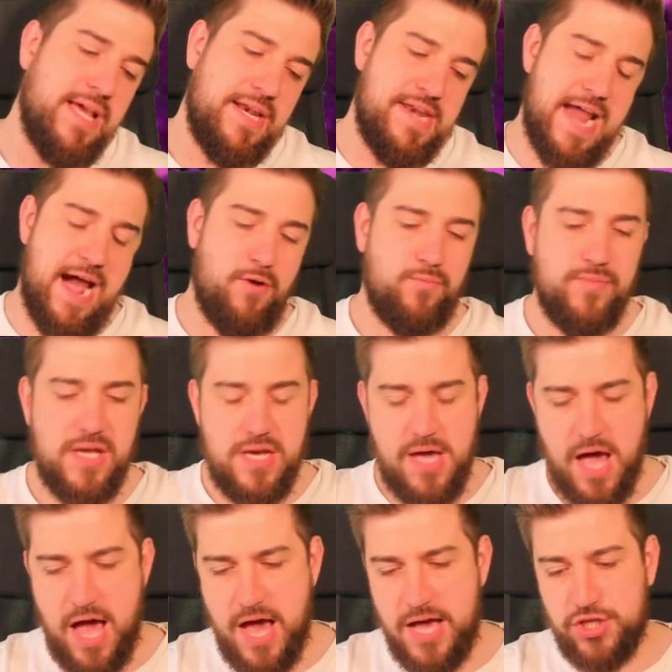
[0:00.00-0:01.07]
Now,
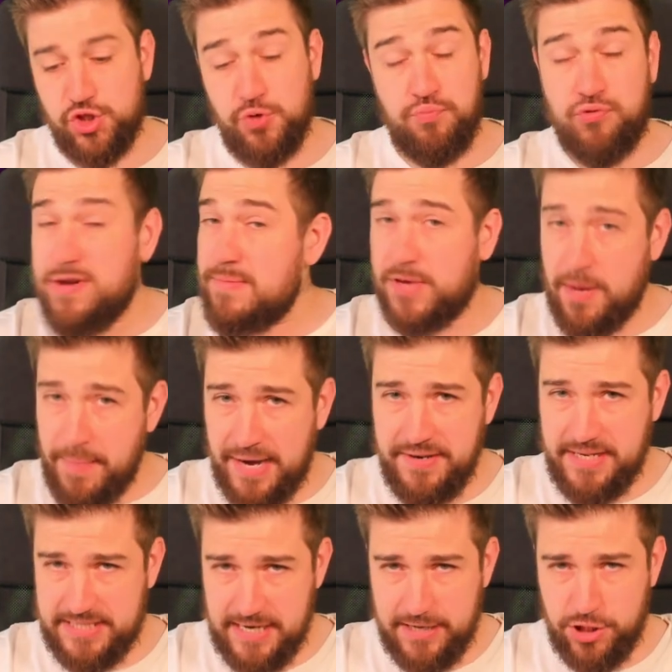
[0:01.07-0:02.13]
Supreme Command
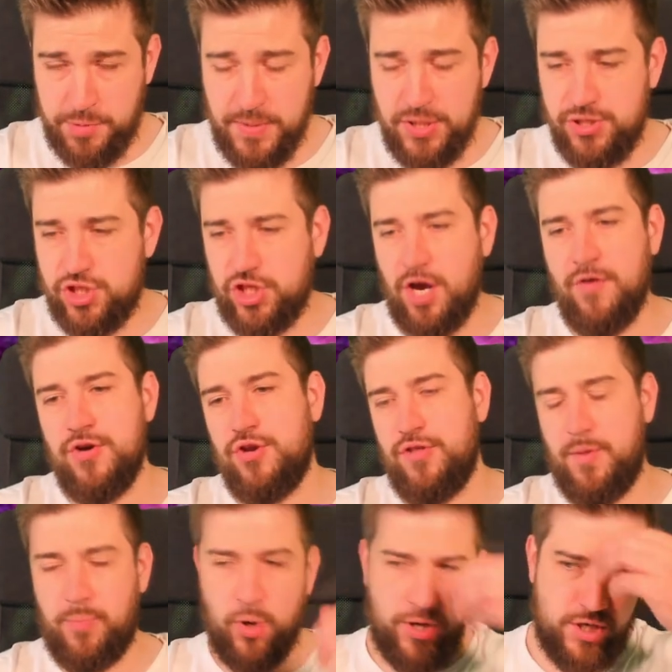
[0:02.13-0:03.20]
detachments are
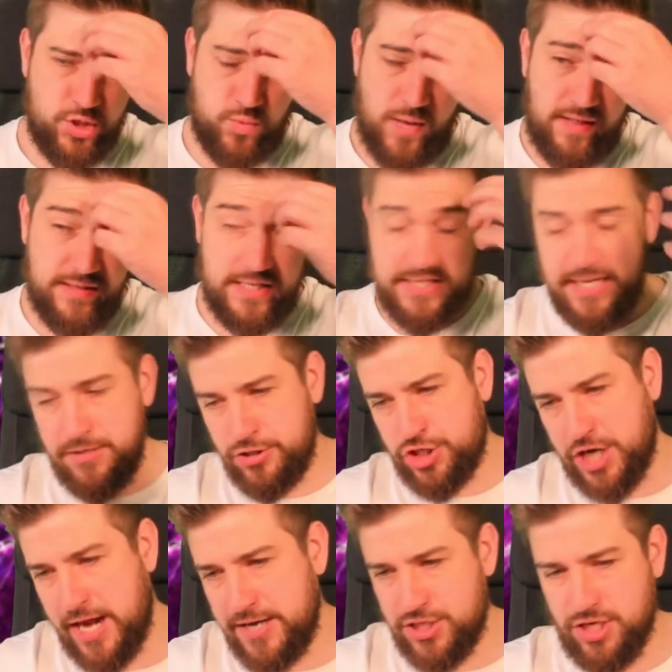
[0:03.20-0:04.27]
another point as well. This didn't
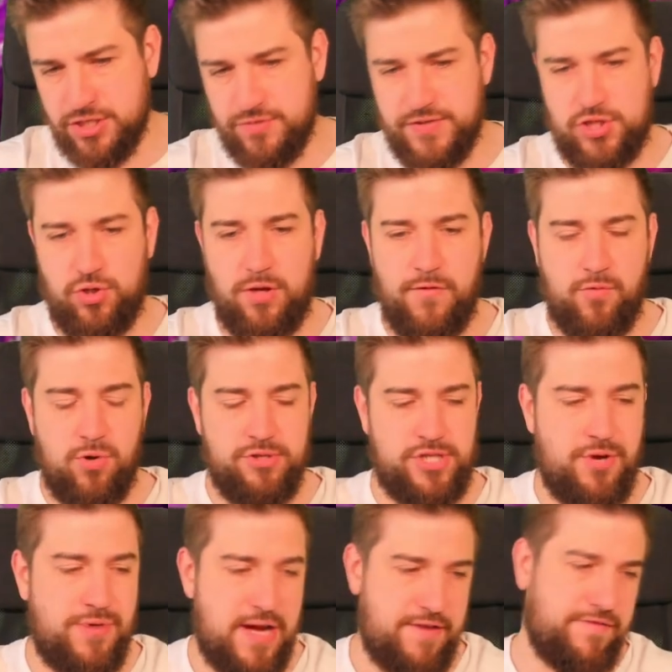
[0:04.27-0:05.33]
change as a result of
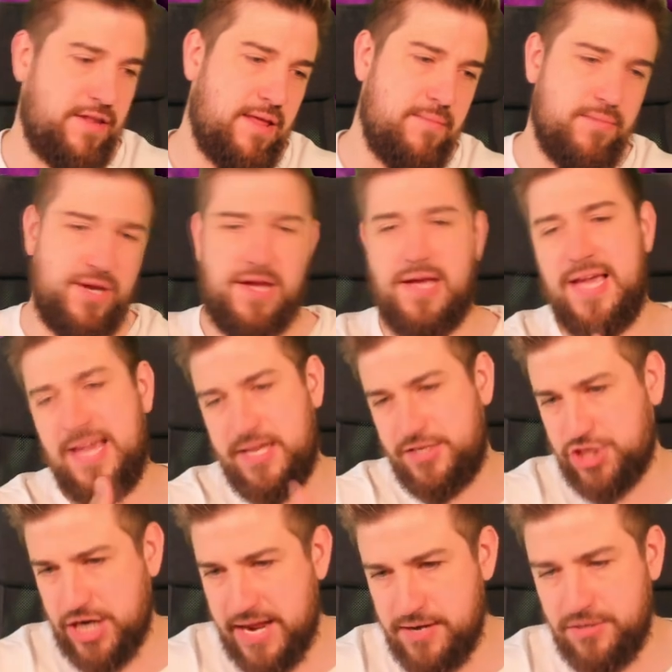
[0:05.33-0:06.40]
Warzone Nephilim, but
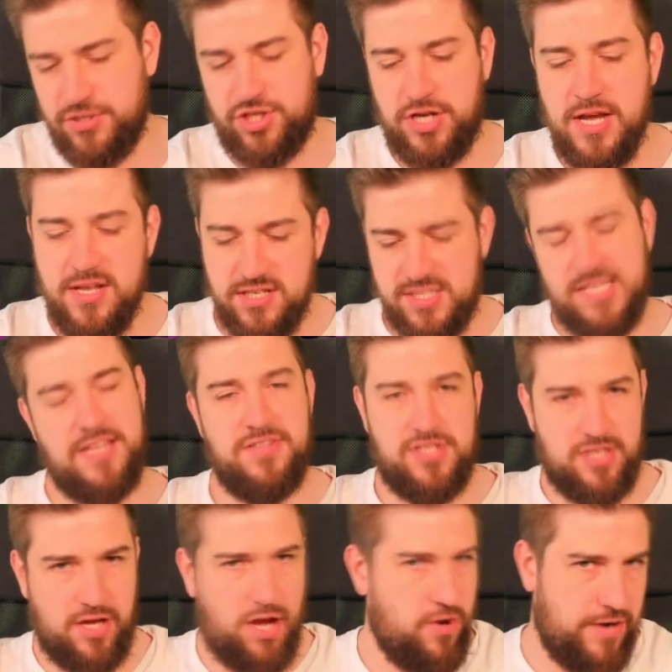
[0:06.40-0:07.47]
it changed since
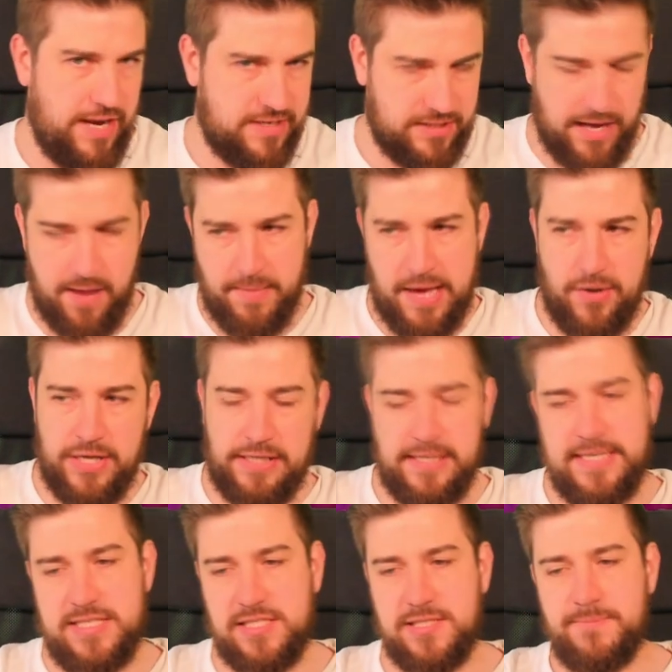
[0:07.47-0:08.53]
the Codex came out at
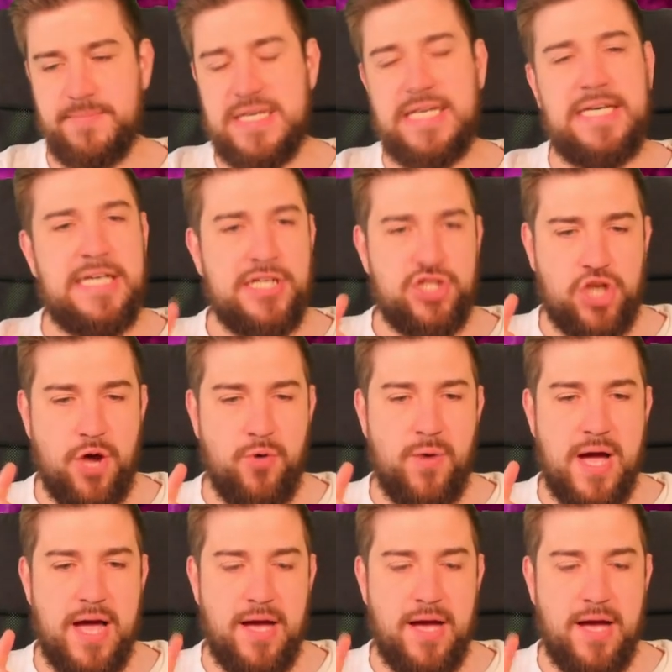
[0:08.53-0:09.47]
least. So